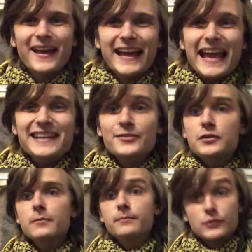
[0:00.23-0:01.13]
Hey
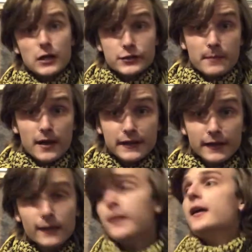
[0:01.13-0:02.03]
YouTube, Josh Mon here,
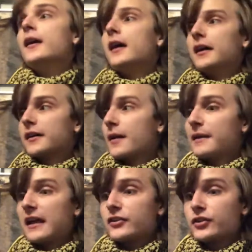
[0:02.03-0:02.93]
coming
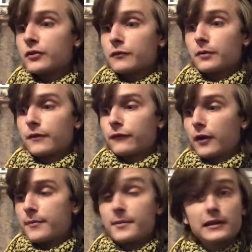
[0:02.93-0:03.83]
at you
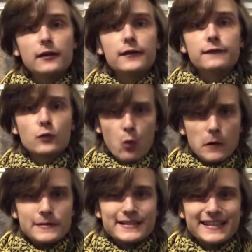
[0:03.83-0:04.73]
from the middle of
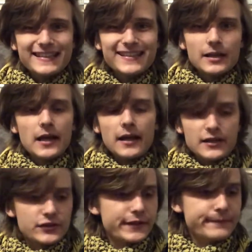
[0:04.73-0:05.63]
quarantine.
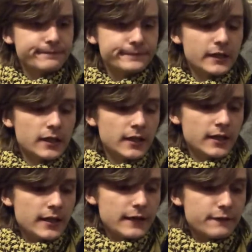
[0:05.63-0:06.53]
Actually,
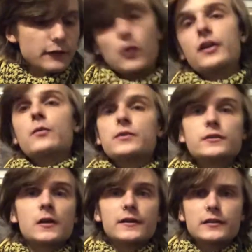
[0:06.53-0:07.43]
in Florida we're
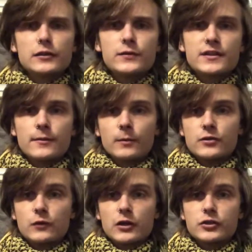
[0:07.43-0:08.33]
starting to loosen the
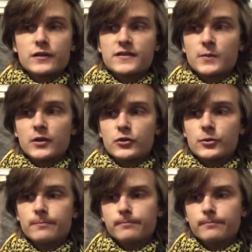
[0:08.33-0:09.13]
restrictions, which